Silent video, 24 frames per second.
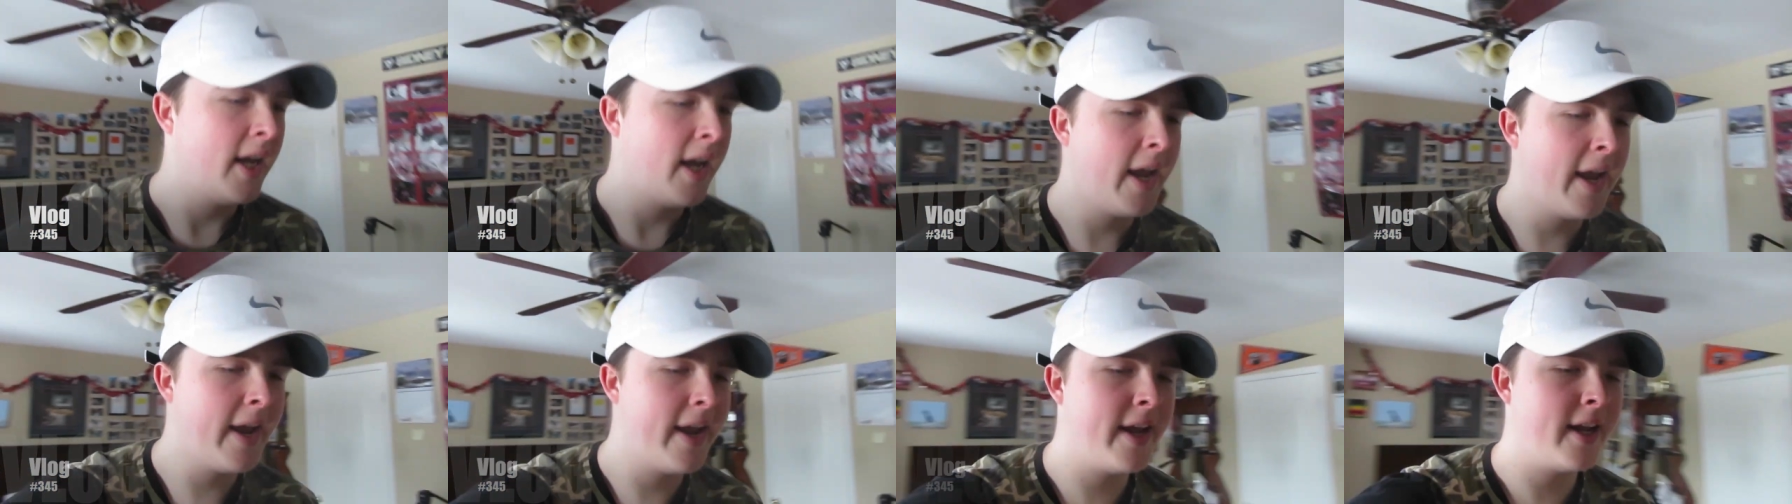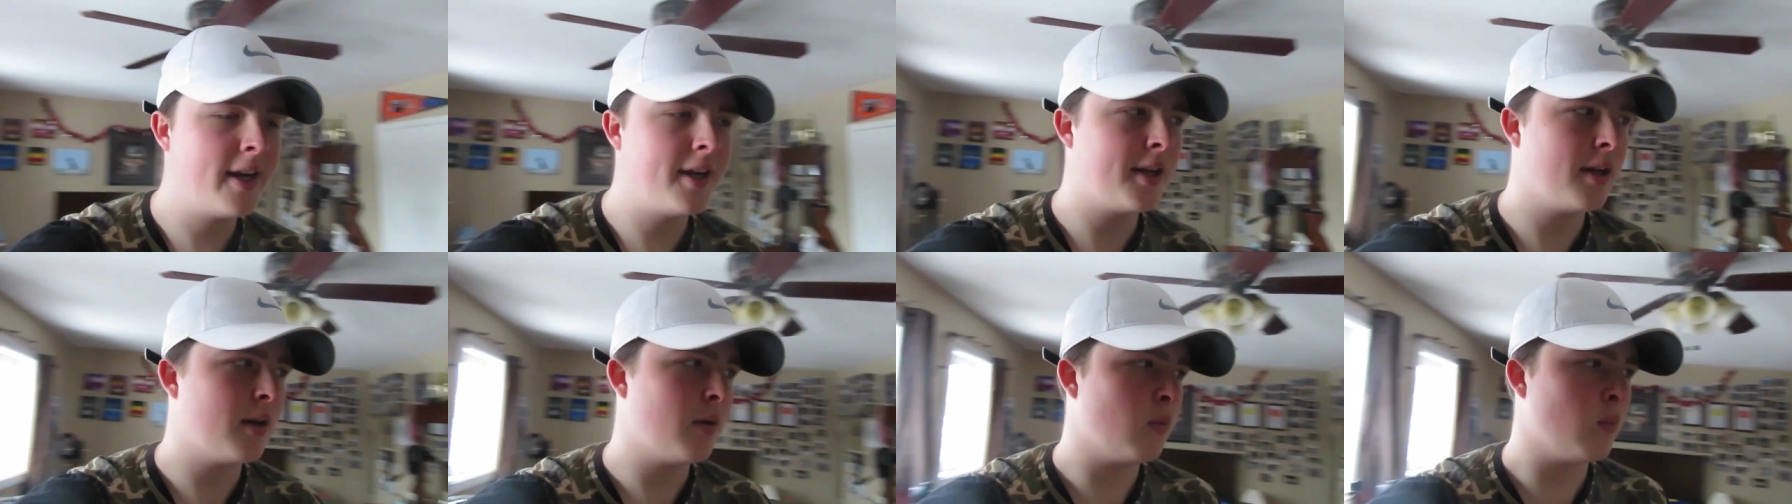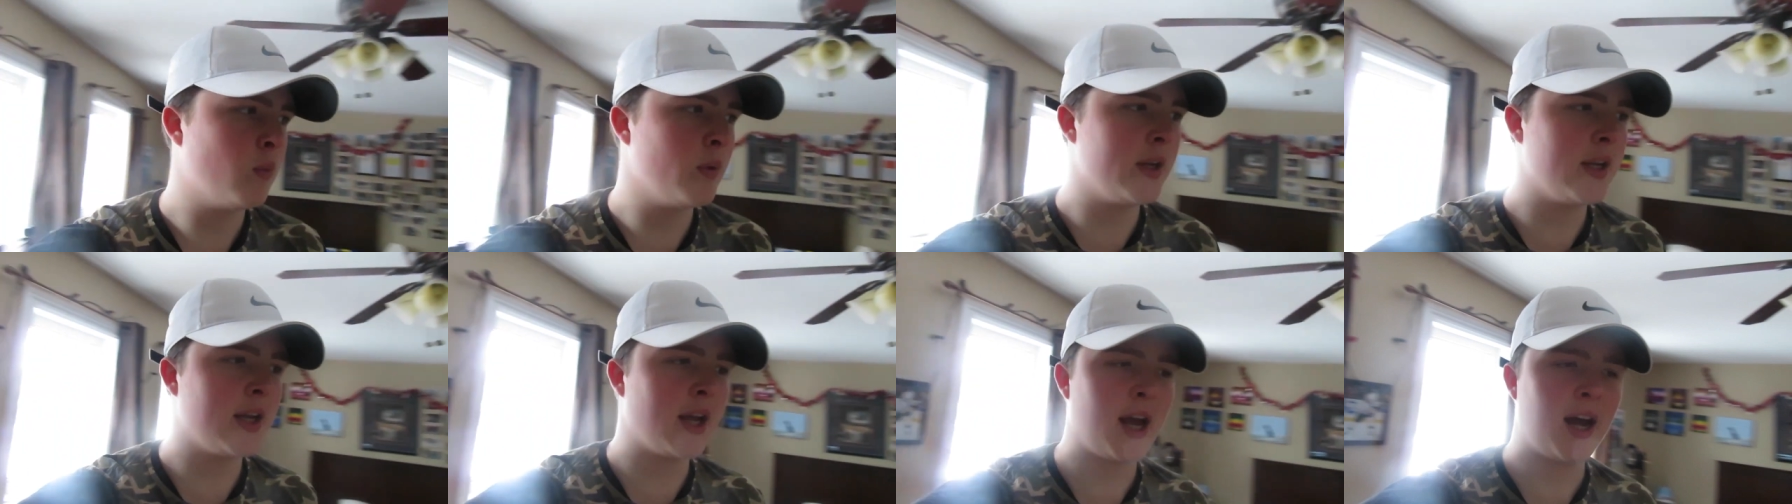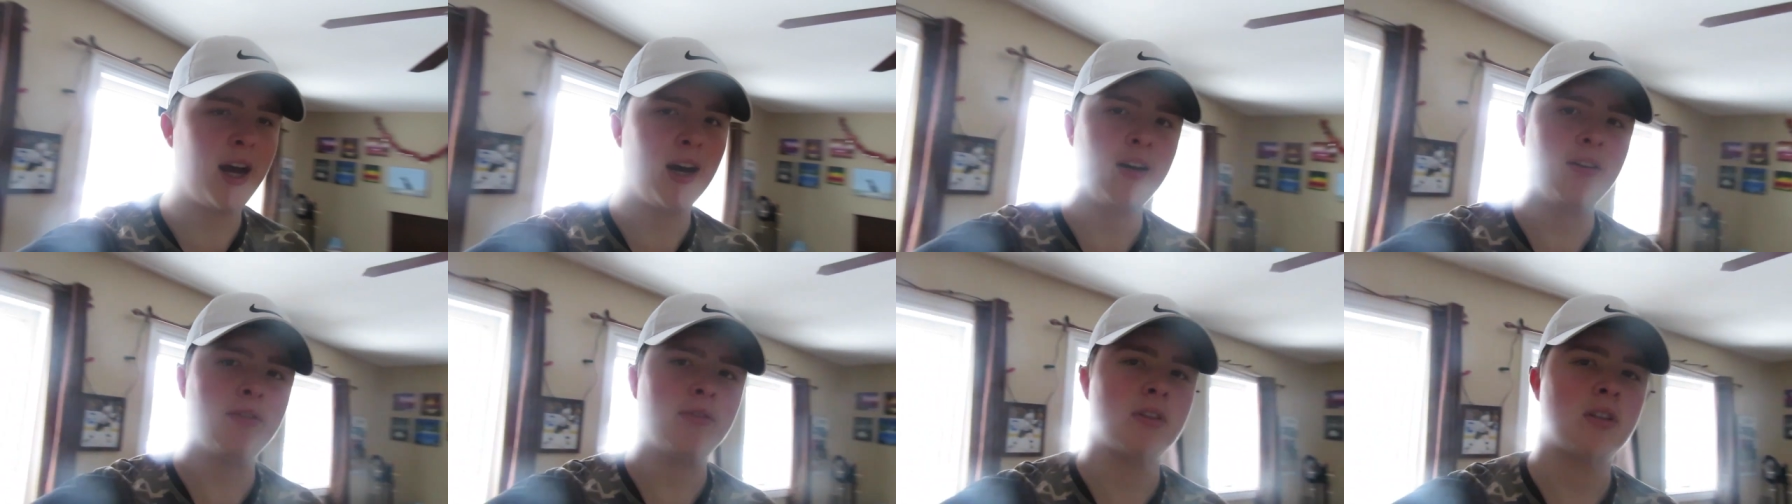and we
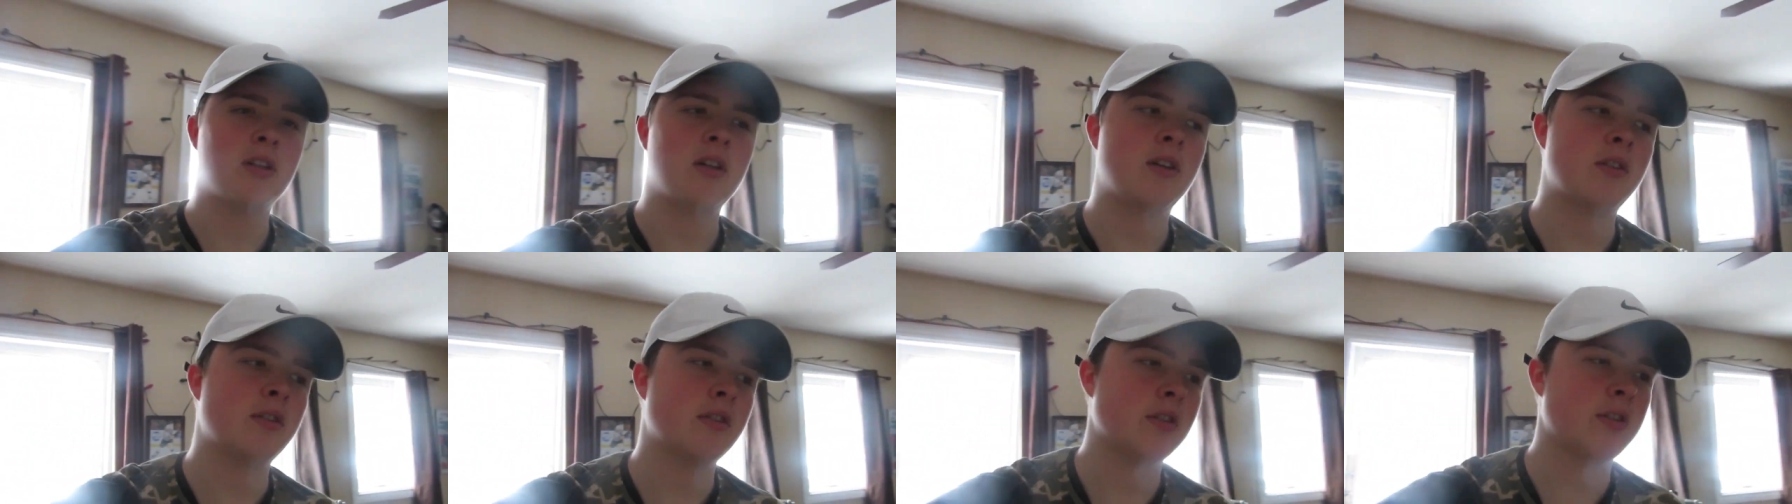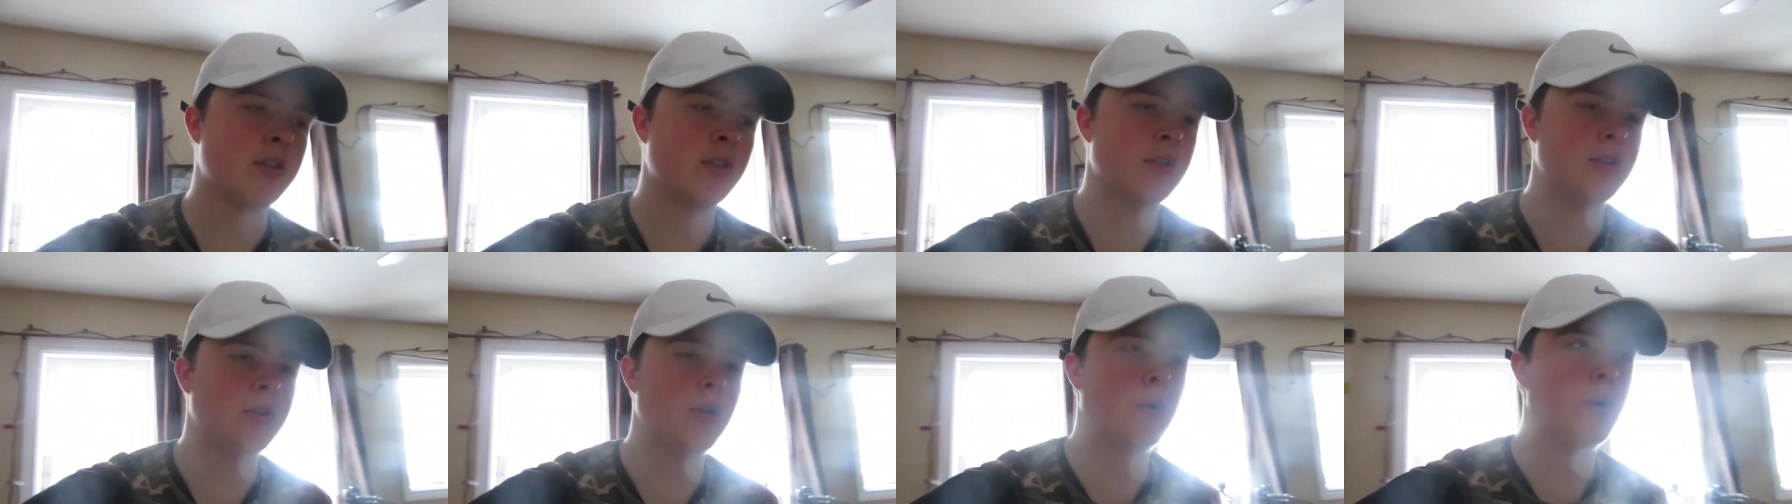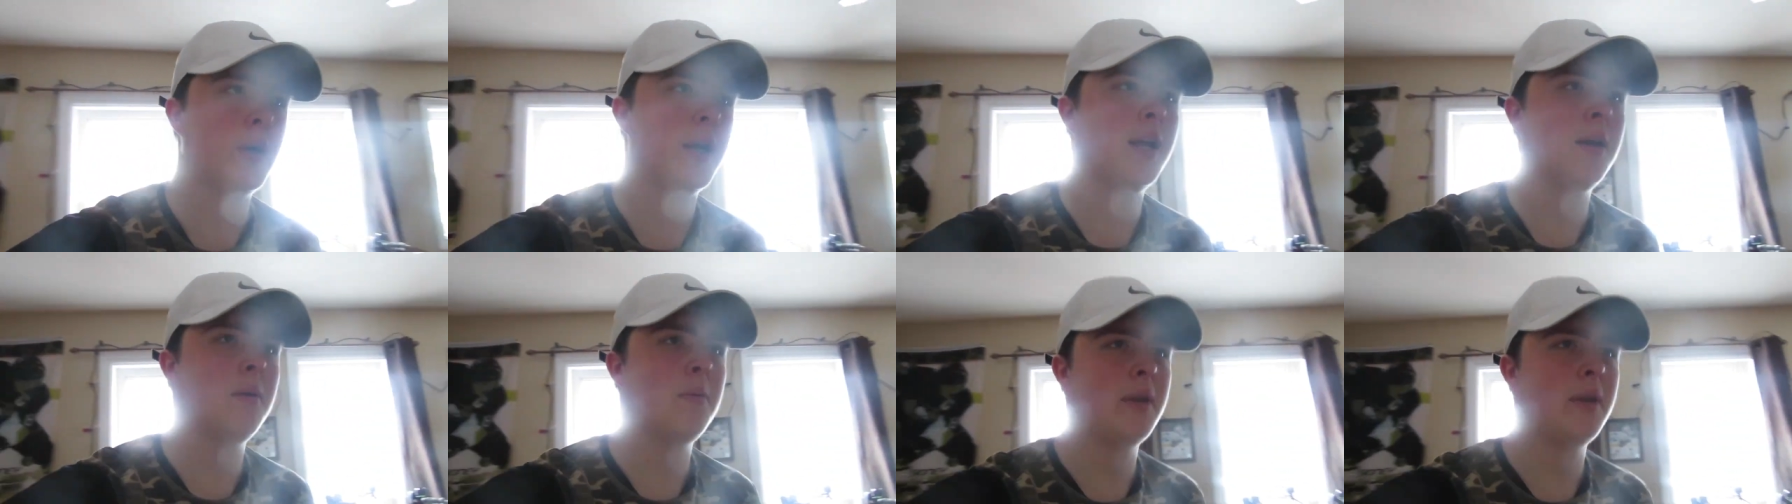have another snow day.